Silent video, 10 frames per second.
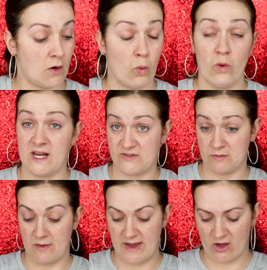when I've
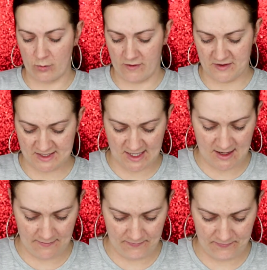done my makeup,
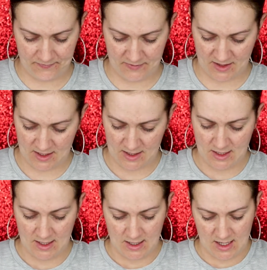obviously.
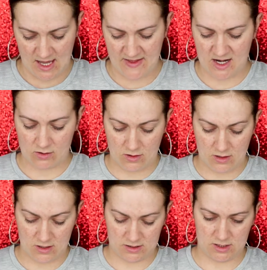And then I
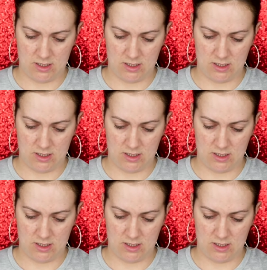got